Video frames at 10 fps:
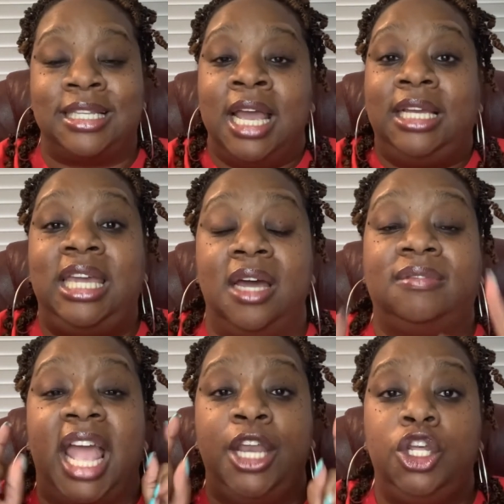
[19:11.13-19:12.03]

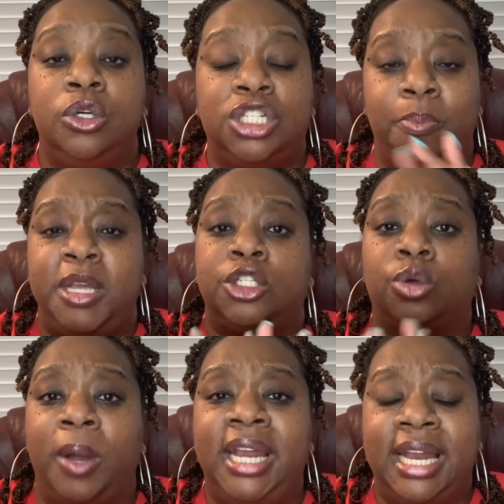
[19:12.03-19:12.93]
gift, and you should be
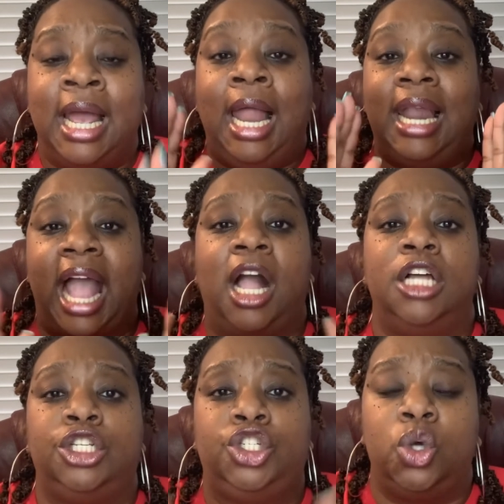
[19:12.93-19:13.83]
treated like a
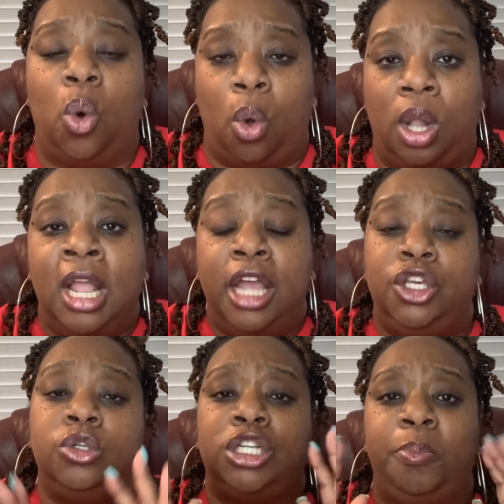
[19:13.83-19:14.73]
jewel.
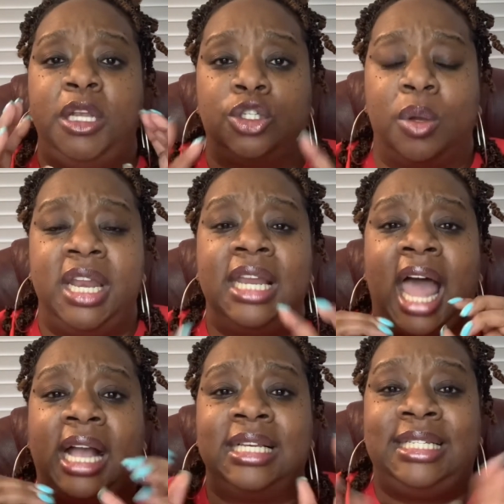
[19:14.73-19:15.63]
You should be treated
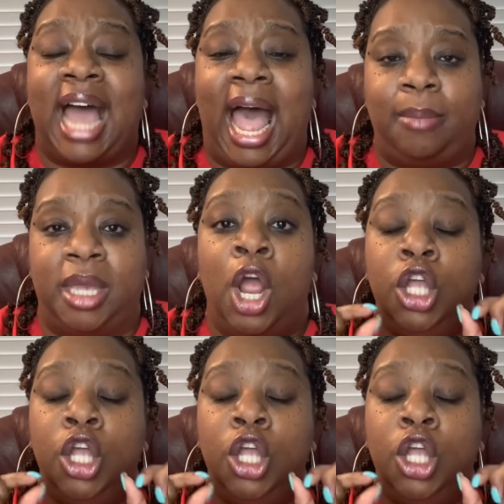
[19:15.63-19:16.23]
like a diamond.